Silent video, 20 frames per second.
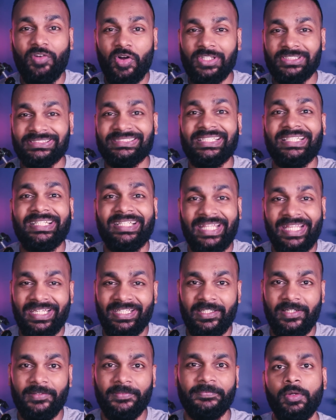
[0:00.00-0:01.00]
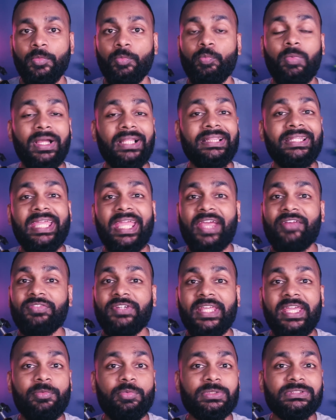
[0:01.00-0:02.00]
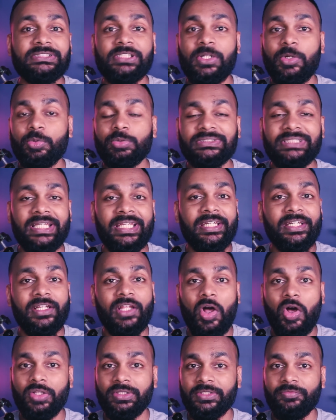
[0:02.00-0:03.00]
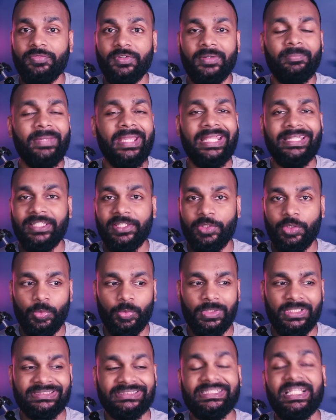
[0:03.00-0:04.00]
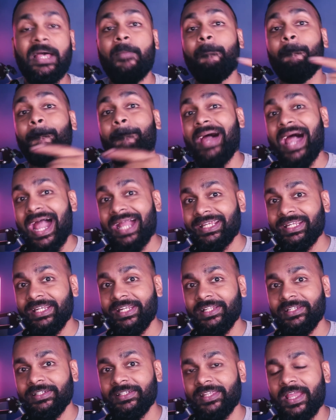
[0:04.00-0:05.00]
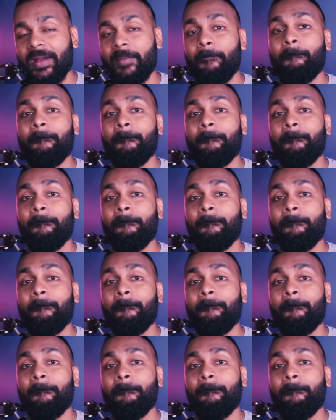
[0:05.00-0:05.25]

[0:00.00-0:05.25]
false data. While the FDA was closing in on the firm in the US, back in India,